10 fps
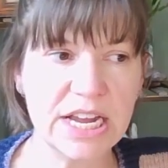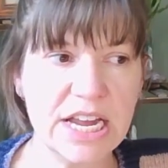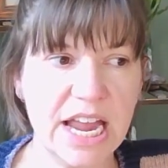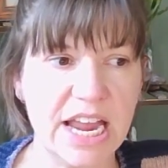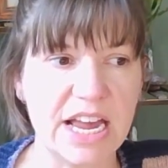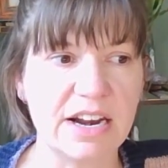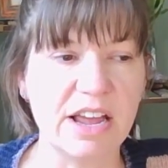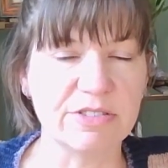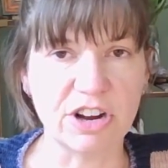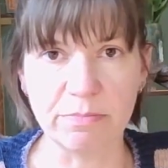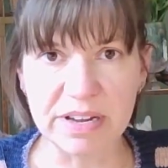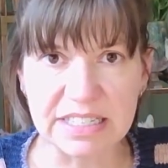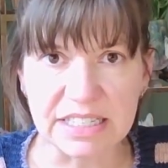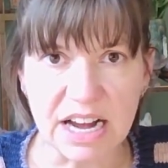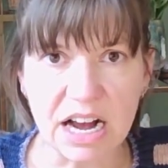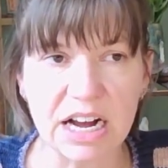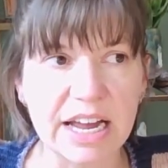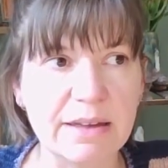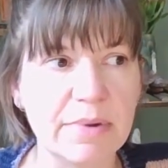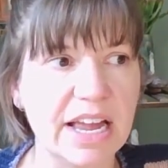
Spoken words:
and it was our busy time,